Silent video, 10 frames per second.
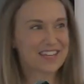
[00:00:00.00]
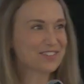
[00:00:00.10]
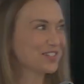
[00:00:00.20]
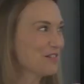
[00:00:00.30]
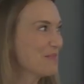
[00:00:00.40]
you
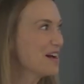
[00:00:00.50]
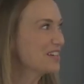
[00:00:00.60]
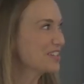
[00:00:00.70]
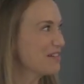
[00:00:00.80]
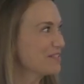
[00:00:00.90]
so
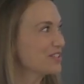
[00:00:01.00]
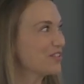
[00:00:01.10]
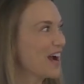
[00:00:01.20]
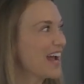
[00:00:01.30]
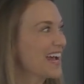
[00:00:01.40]
much. That was
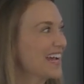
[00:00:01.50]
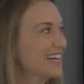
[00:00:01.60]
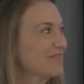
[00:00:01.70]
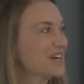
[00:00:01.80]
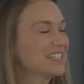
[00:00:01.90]

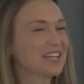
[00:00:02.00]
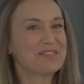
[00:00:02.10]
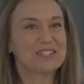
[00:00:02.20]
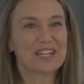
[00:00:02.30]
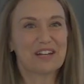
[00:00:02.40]
great. When he said he
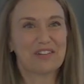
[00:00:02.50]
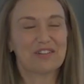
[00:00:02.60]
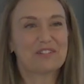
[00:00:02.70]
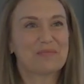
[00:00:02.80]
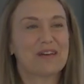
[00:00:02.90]
was going to
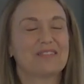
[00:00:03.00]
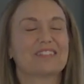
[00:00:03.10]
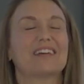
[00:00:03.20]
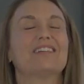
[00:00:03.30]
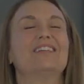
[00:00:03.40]
introduce me, I was
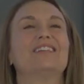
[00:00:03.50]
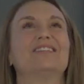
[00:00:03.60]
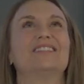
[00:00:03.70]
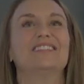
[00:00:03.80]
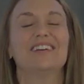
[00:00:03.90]
like, oh
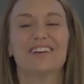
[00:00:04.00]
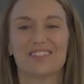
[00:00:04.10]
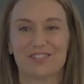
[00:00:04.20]
no, they're